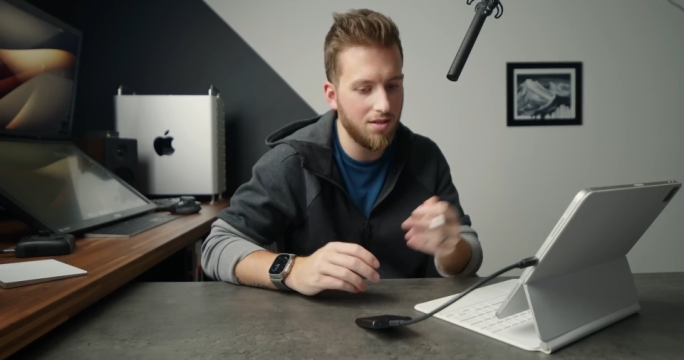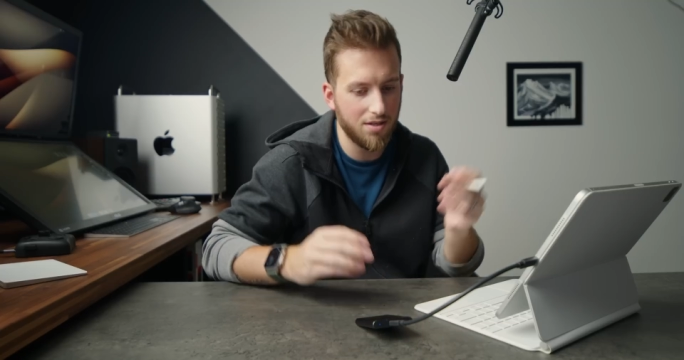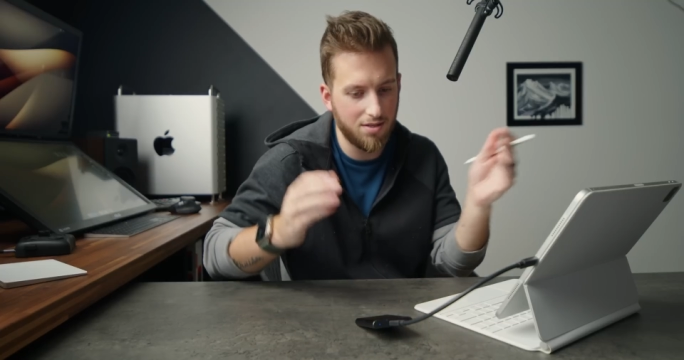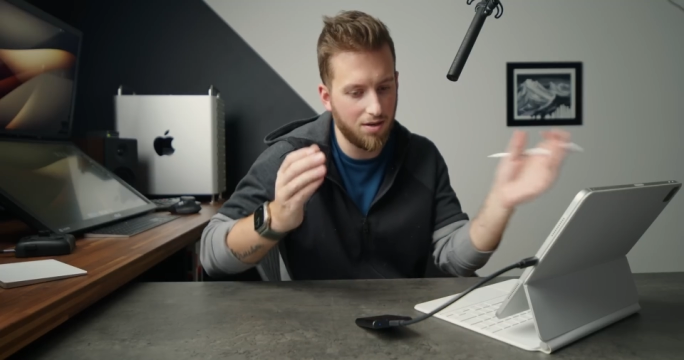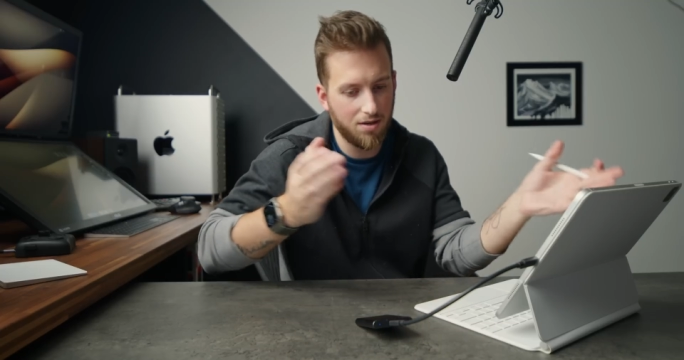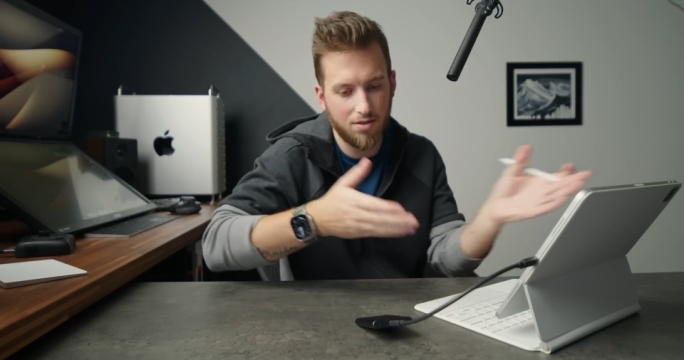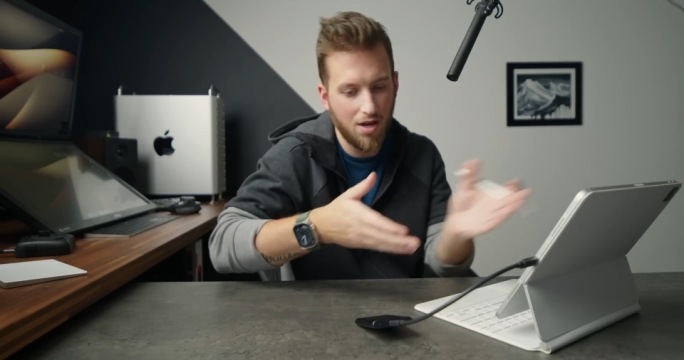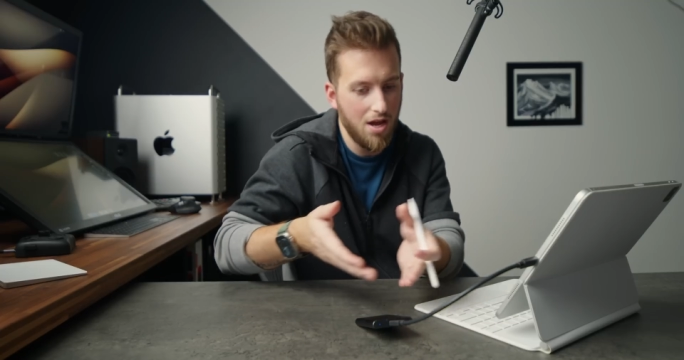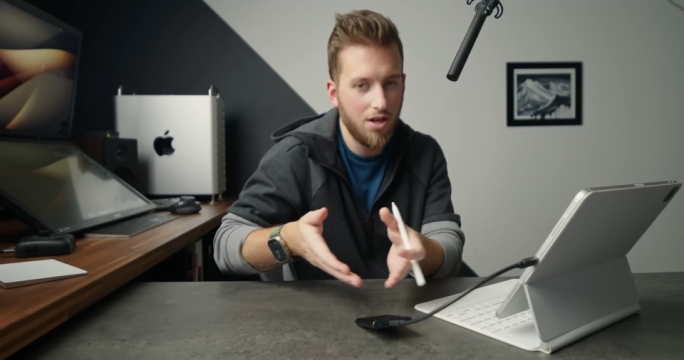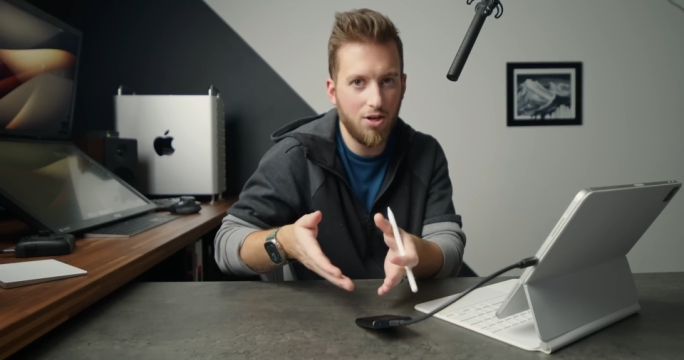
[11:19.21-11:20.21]
These are, you
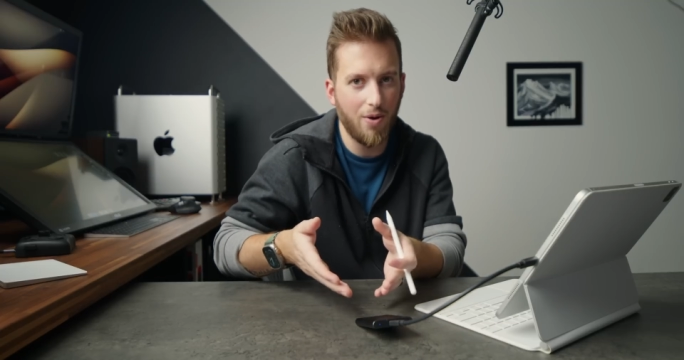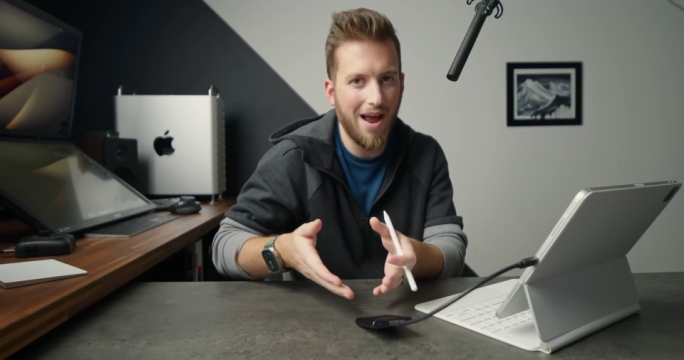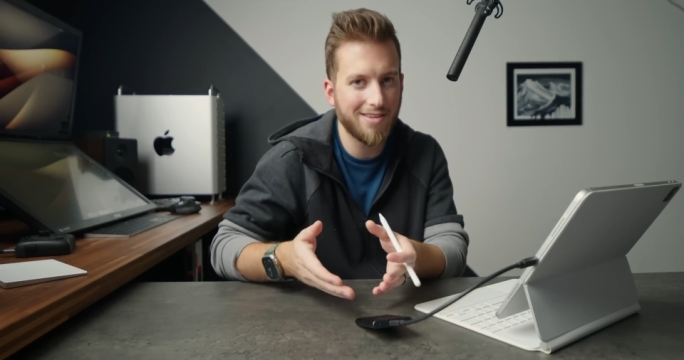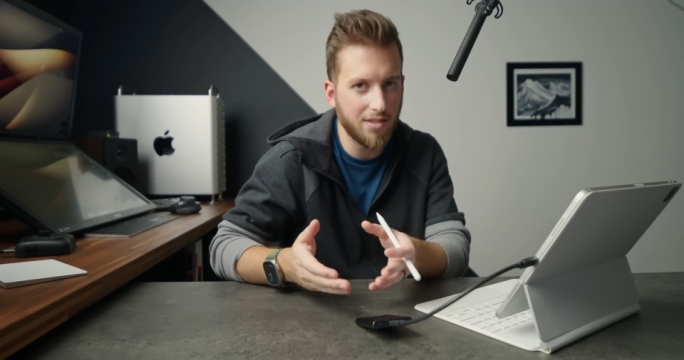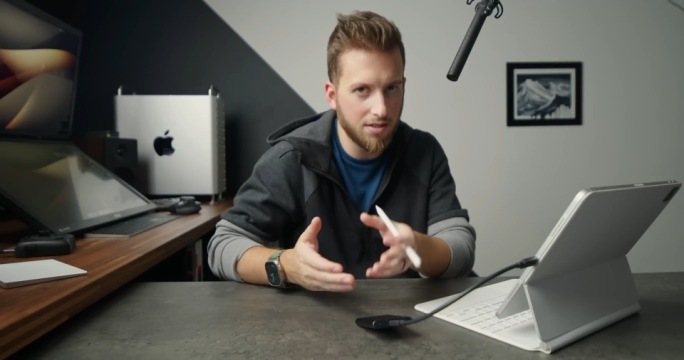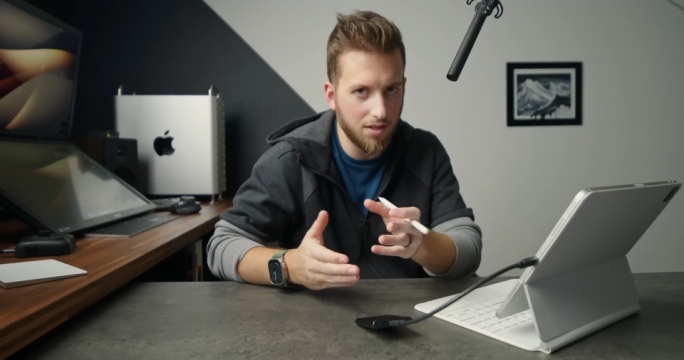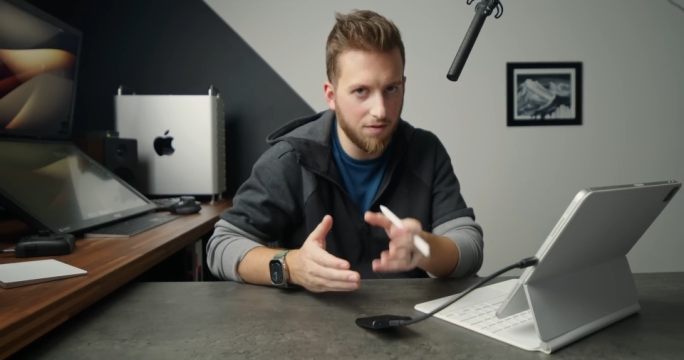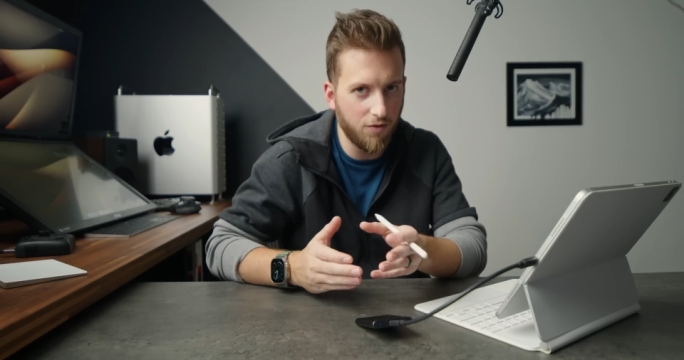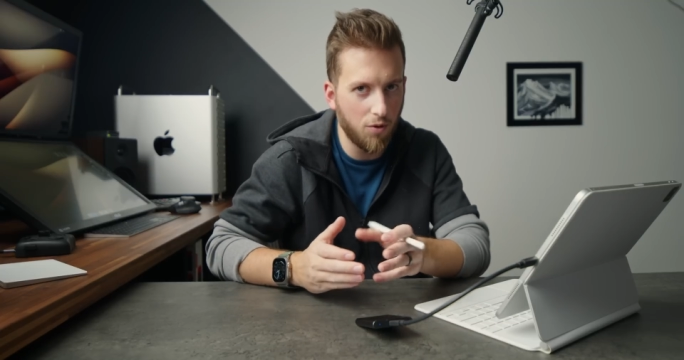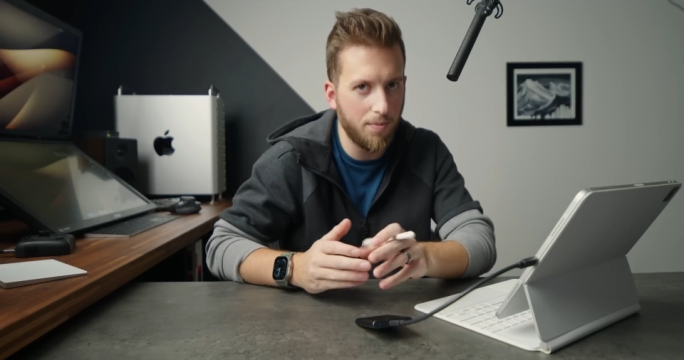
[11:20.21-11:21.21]
know, accessing the
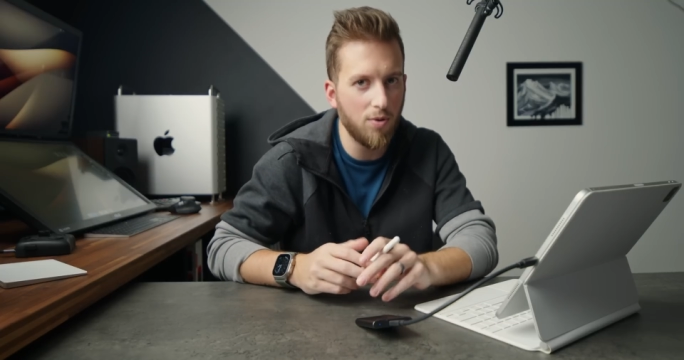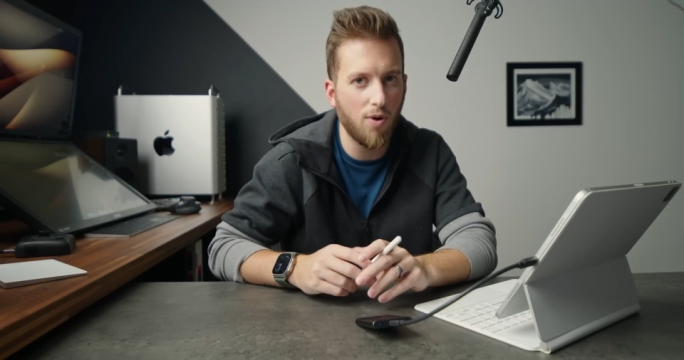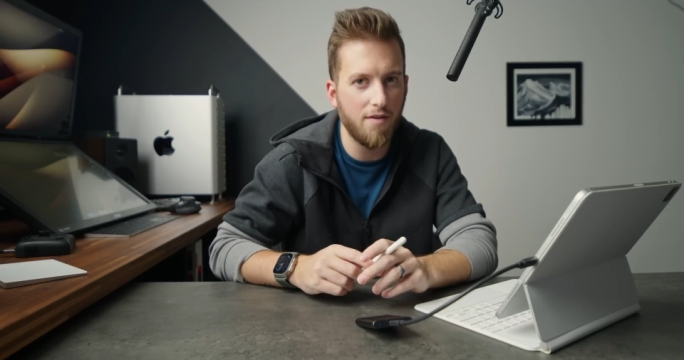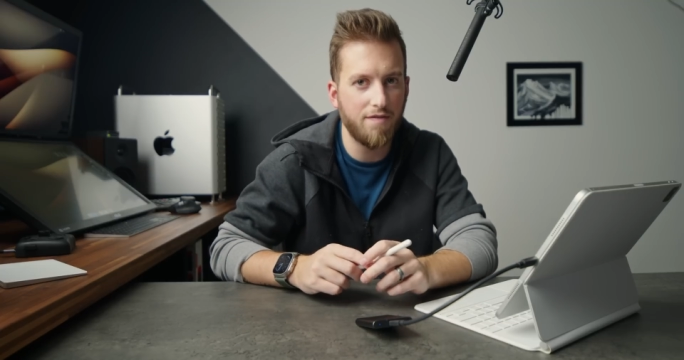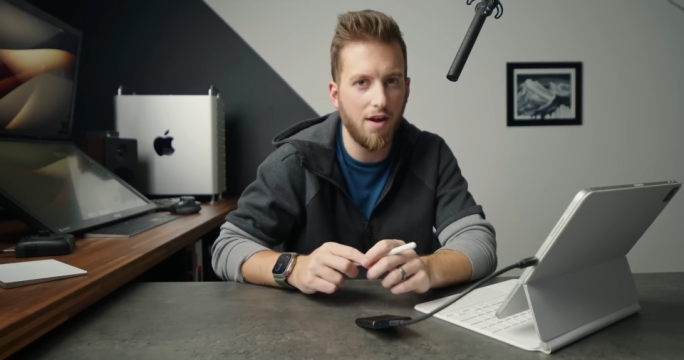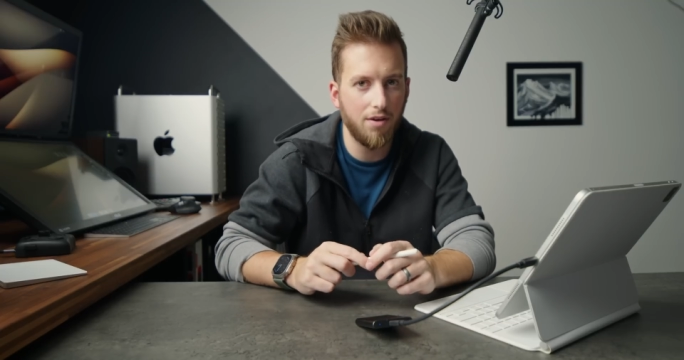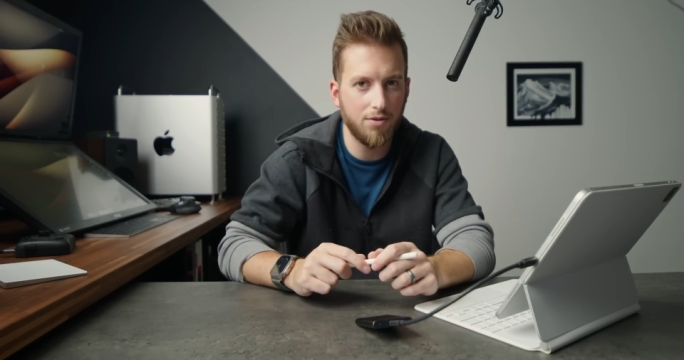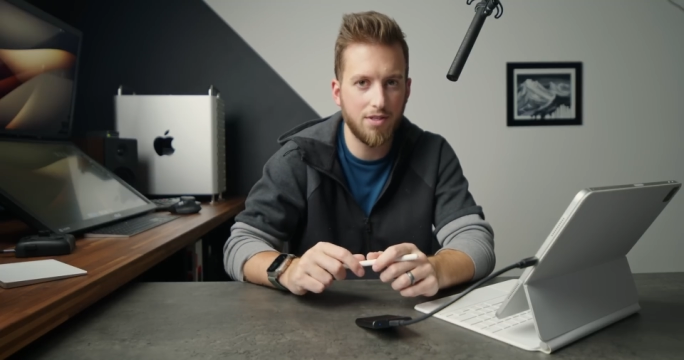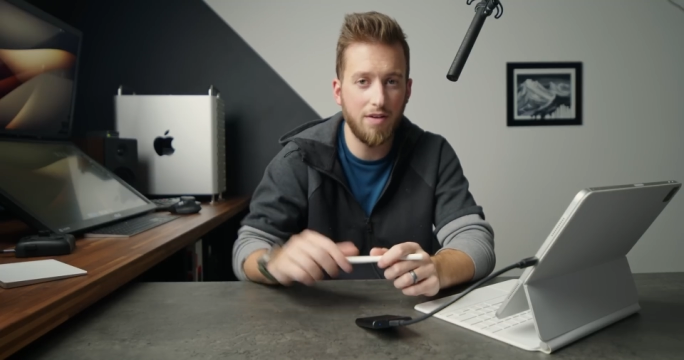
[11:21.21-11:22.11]
full BRAW files.